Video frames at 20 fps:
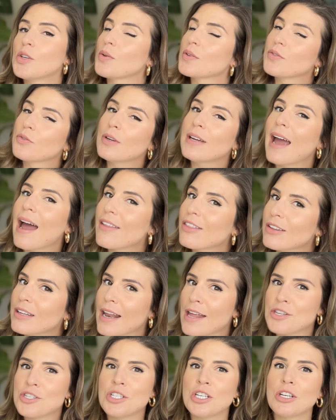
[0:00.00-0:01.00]
is Freak Athlete
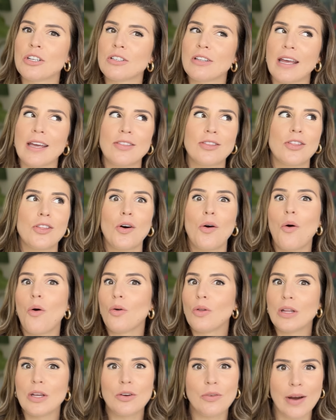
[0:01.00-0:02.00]
engineered like the
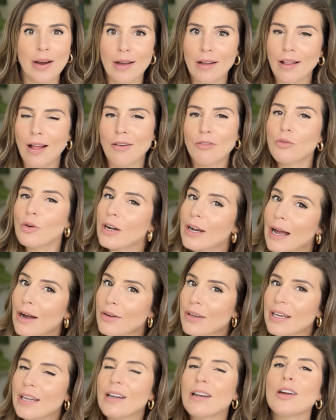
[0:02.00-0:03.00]
holy grail of
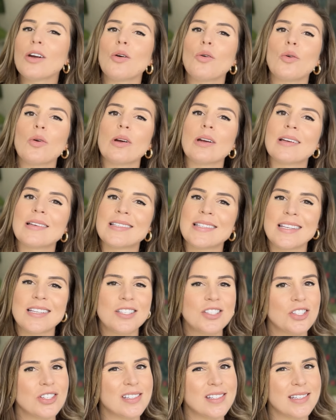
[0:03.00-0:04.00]
workout gear, or is
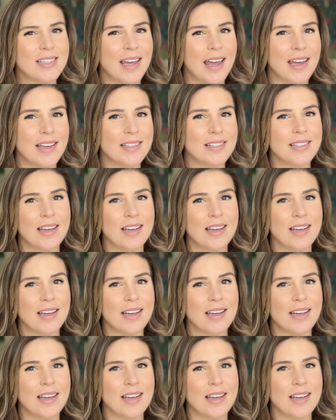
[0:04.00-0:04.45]
this just a case